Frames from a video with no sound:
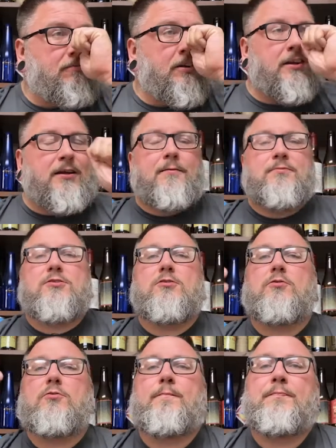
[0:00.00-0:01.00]
really comes
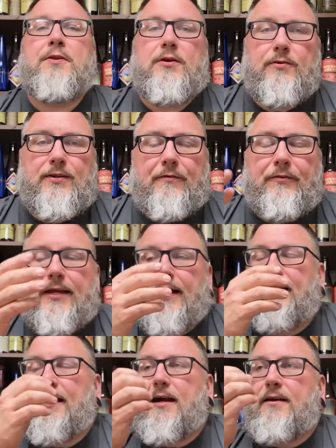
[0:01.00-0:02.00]
through. You definitely
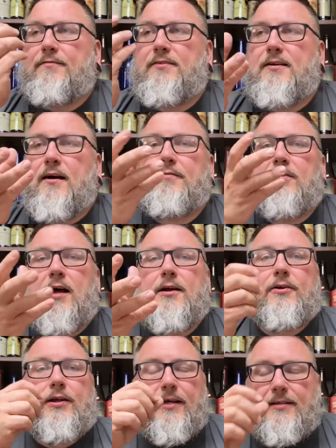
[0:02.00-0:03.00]
get that kind of soft
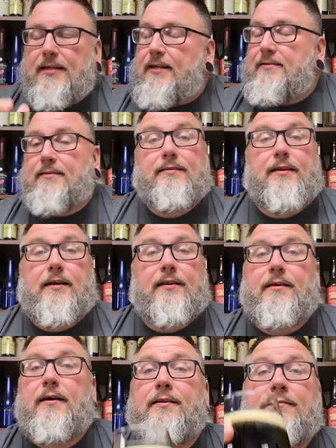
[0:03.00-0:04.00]
lager yeastiness. Done and
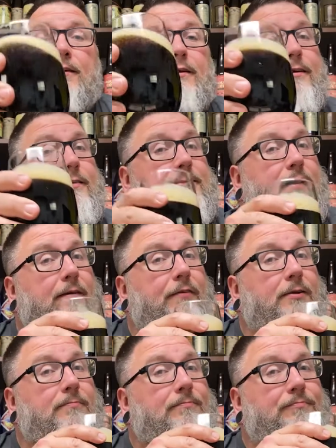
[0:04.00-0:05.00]
done. Let's dive
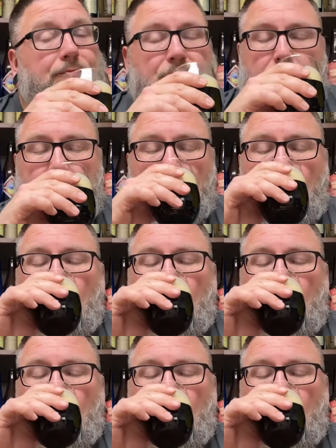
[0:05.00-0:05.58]
in. Cheers.